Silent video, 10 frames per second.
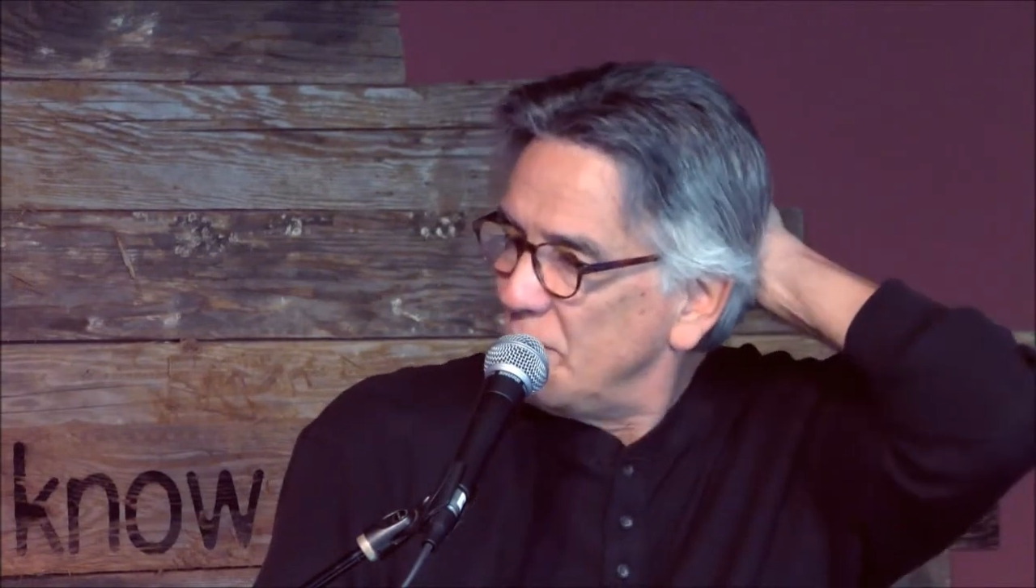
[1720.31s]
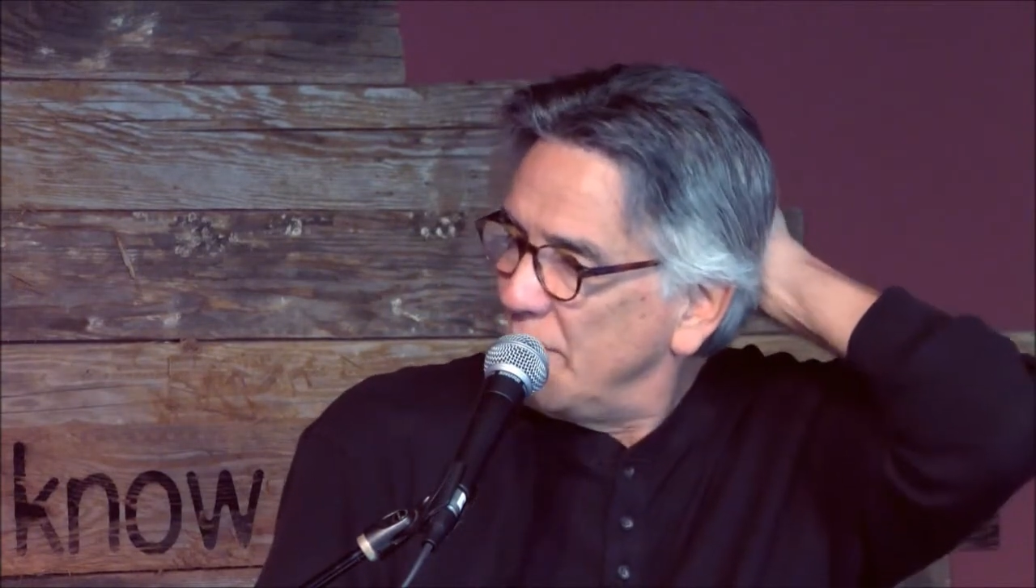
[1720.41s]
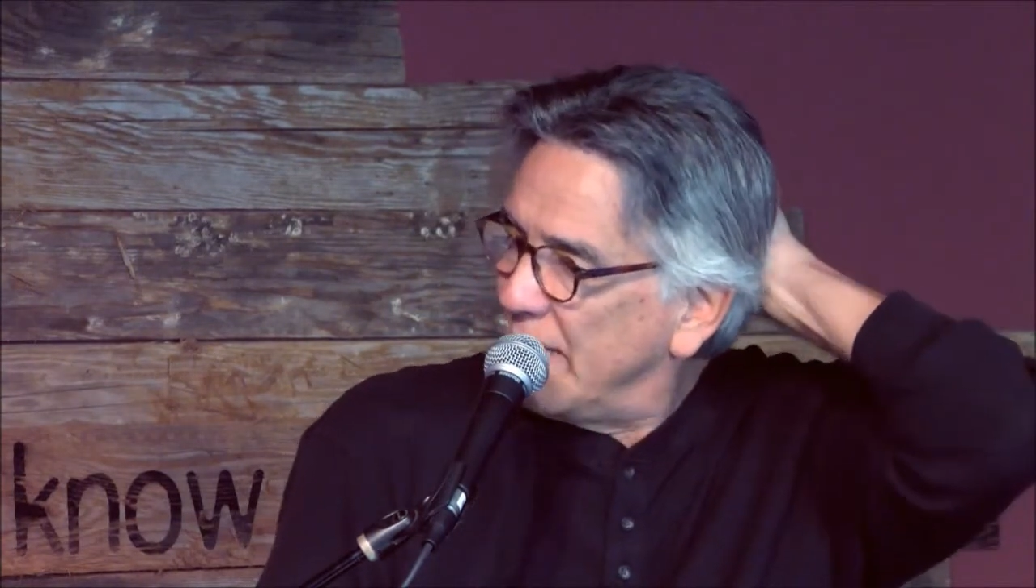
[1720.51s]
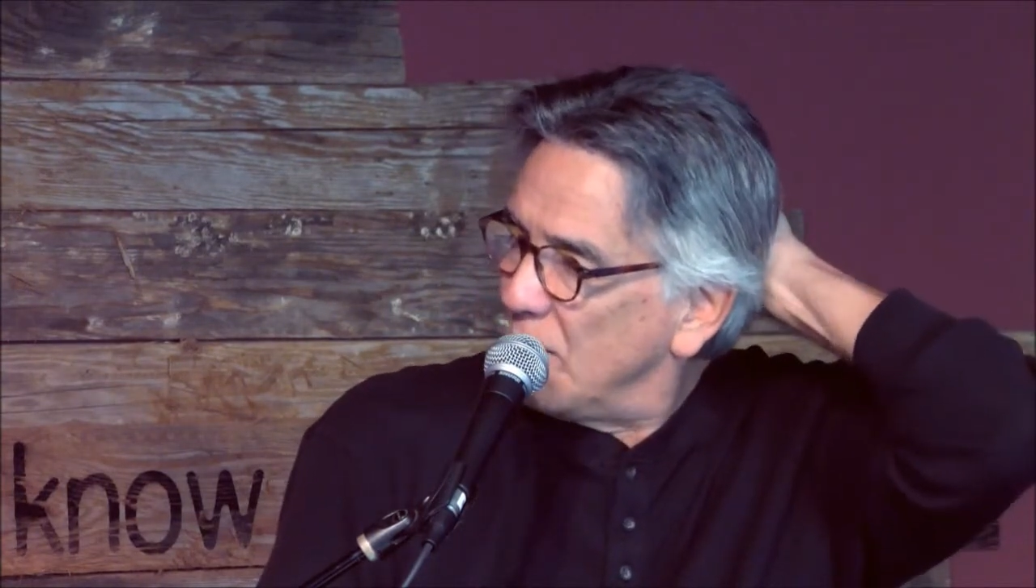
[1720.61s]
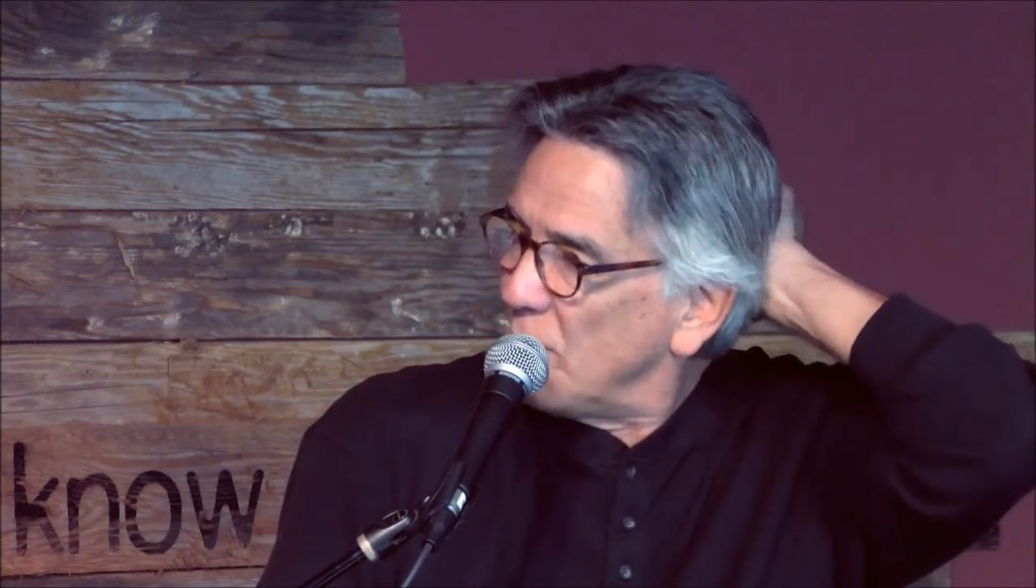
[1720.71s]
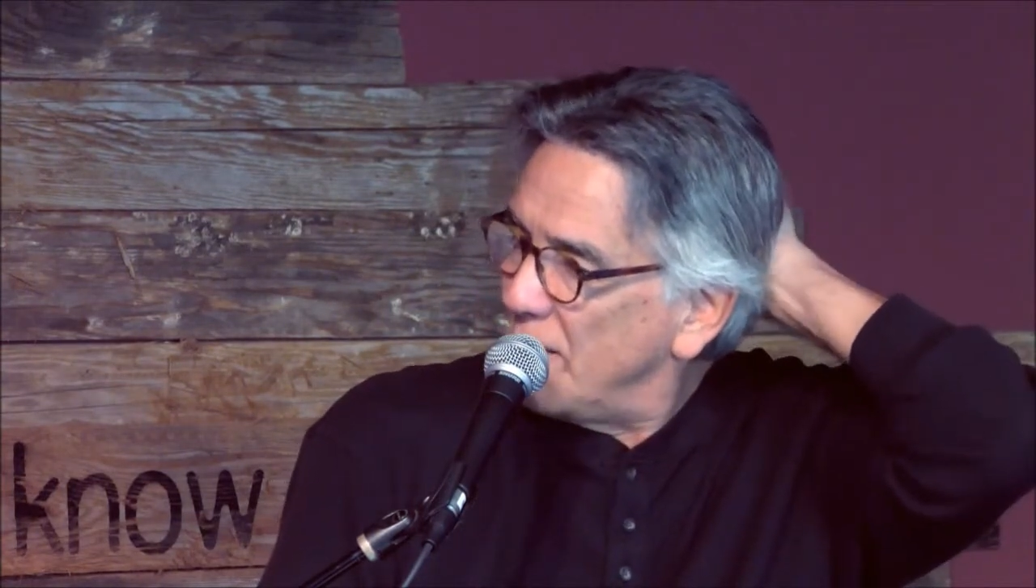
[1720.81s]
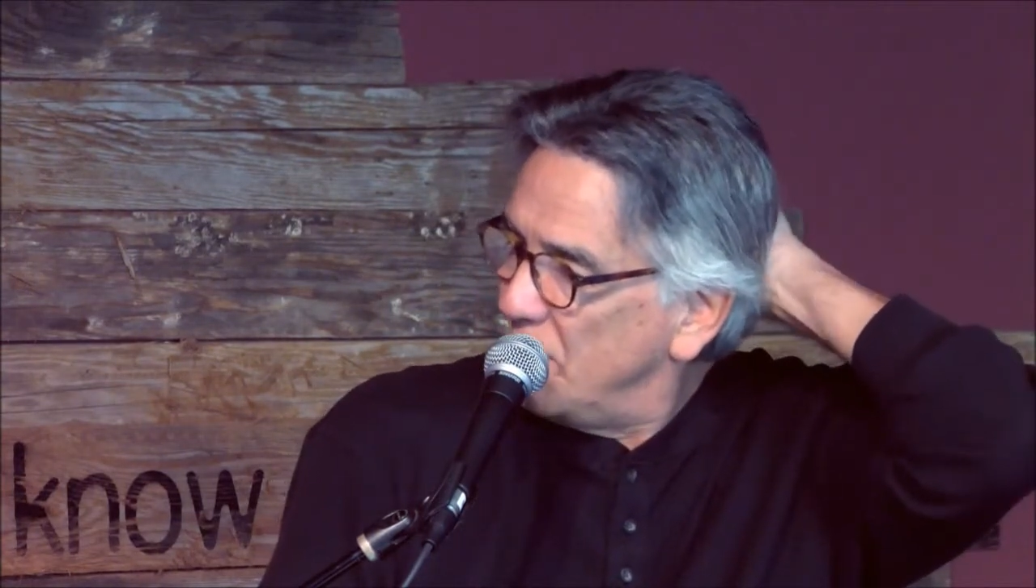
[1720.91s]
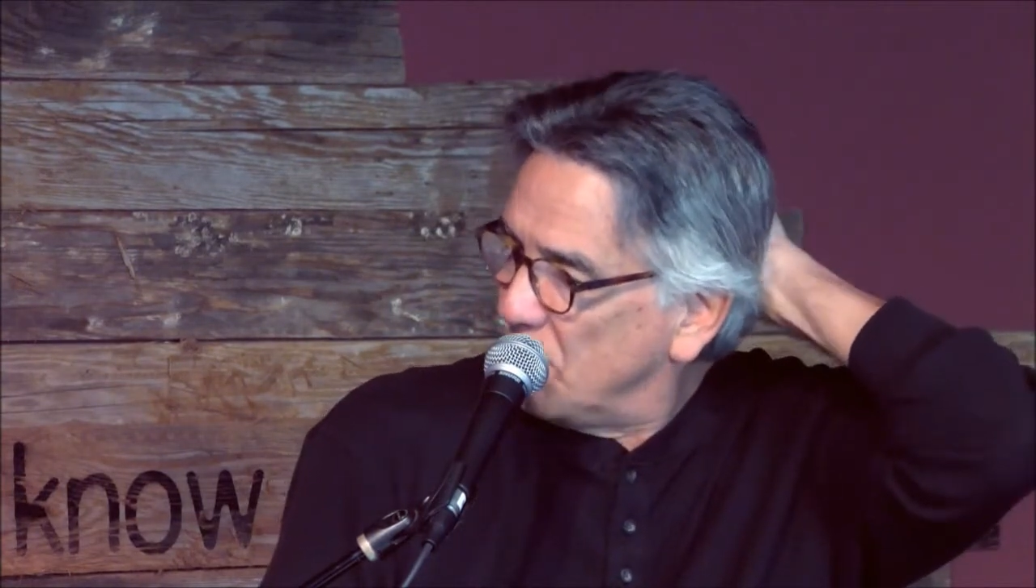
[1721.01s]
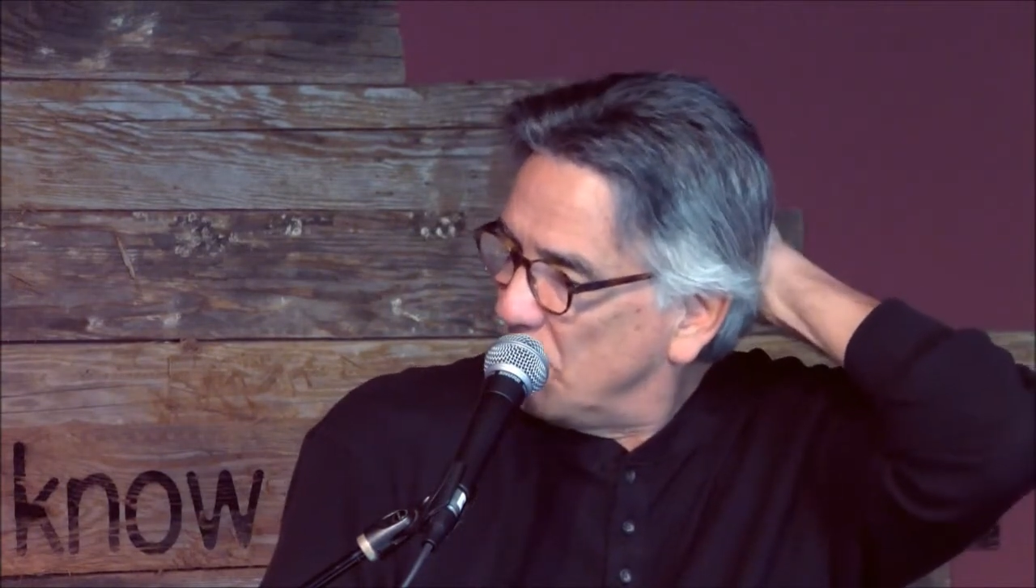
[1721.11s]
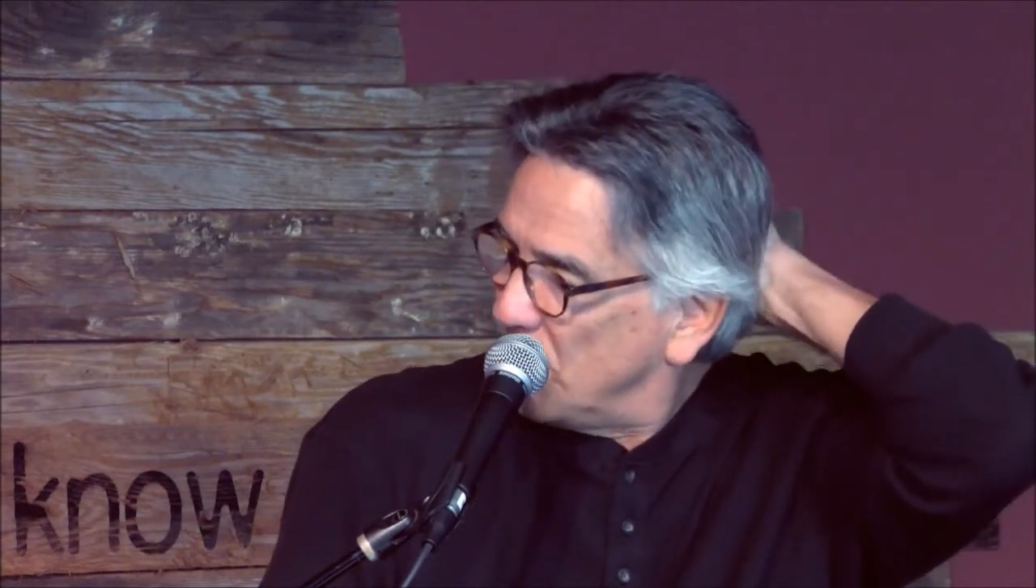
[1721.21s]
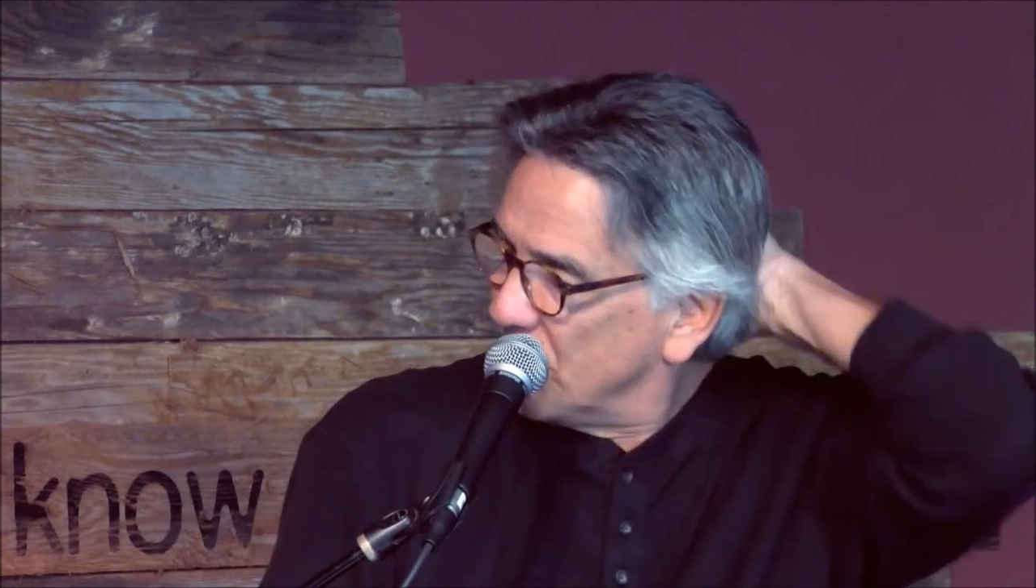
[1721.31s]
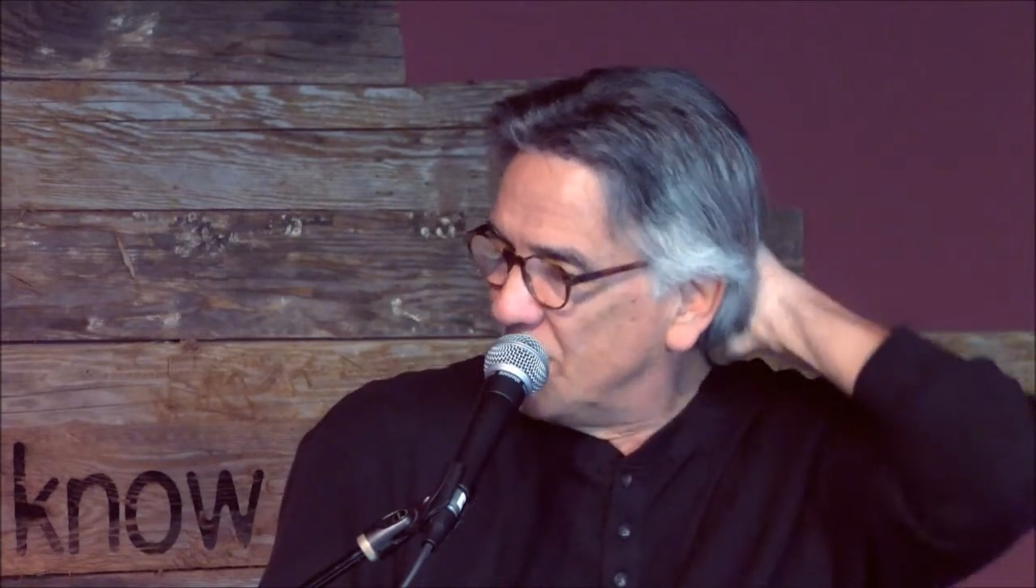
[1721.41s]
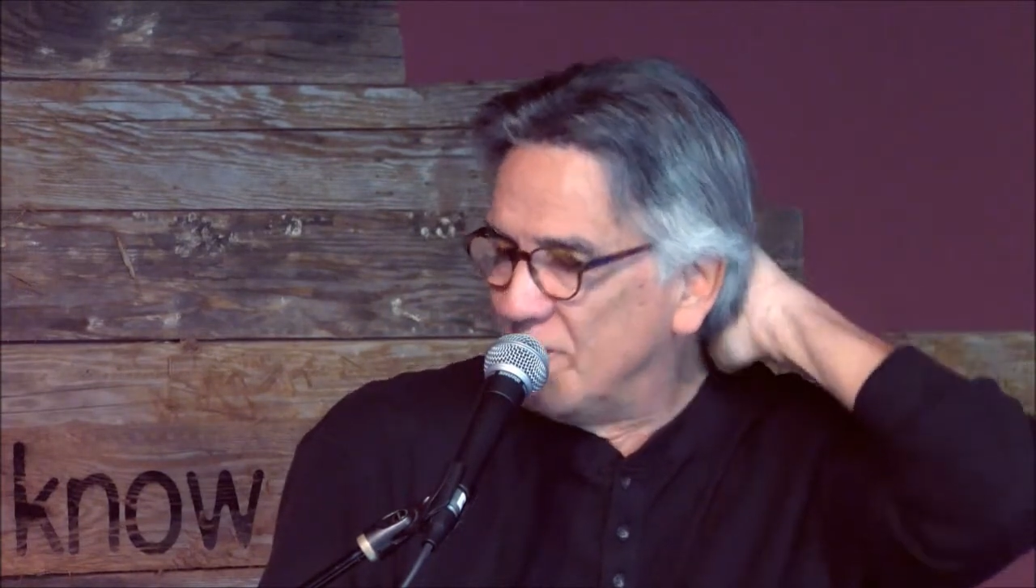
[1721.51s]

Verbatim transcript: she began writing her books,